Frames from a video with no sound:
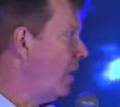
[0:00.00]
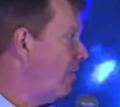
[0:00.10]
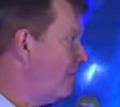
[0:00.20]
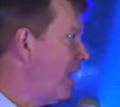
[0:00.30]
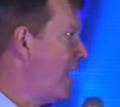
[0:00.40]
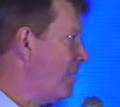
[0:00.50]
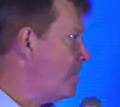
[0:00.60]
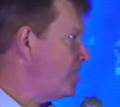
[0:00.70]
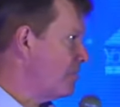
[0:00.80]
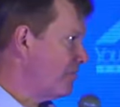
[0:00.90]
of the
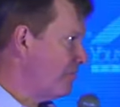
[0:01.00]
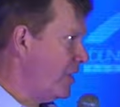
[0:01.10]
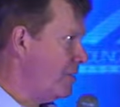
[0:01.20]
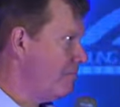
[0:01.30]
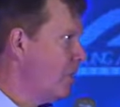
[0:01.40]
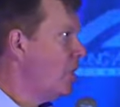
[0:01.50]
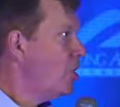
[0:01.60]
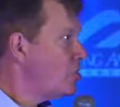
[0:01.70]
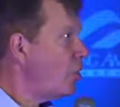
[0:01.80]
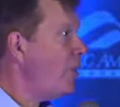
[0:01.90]
enemies of freedom.
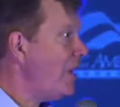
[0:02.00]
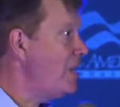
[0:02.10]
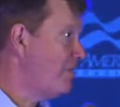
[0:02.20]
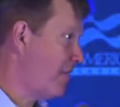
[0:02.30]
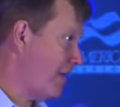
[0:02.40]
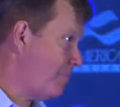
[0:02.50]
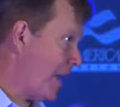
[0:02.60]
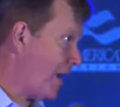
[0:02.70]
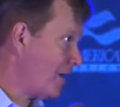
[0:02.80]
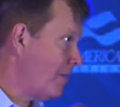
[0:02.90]
So we need to fight
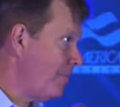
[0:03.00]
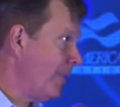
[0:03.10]
back.